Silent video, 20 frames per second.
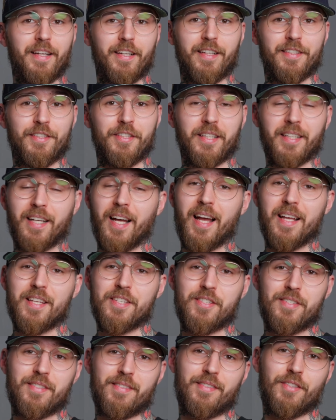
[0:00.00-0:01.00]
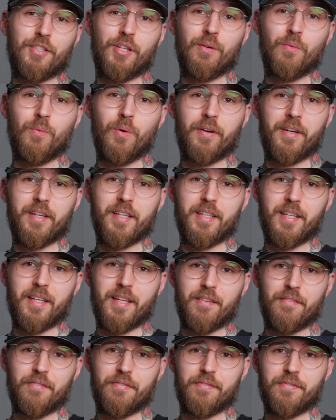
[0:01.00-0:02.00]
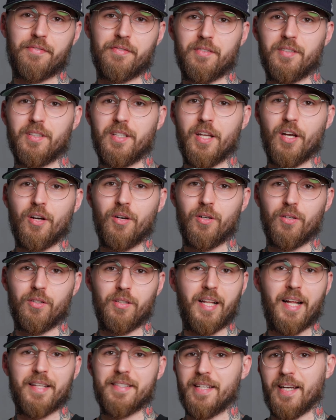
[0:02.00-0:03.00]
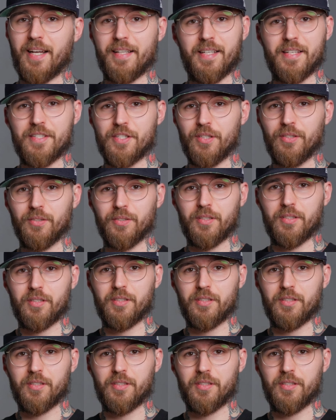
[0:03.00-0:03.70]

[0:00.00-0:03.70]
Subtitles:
And then guys, don't worry if your latte art doesn't look